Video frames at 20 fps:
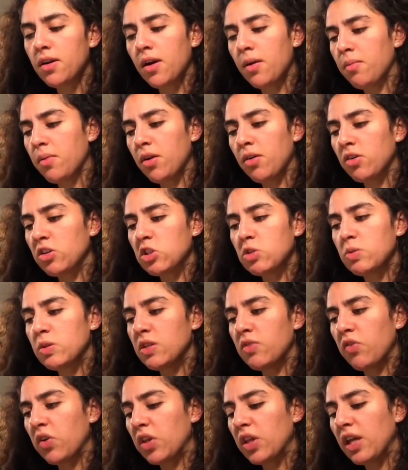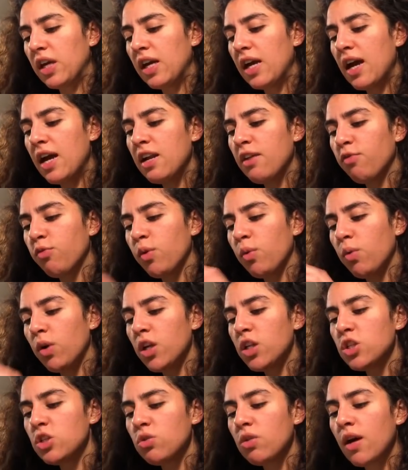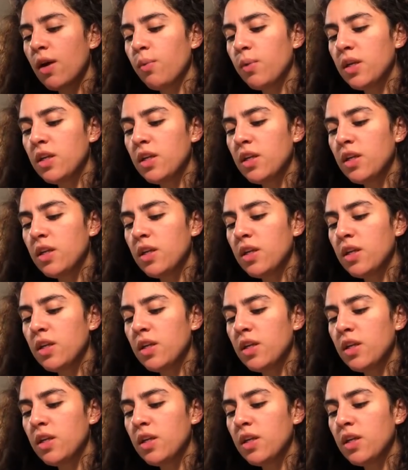I'm hearing specifically. And if we want to do that,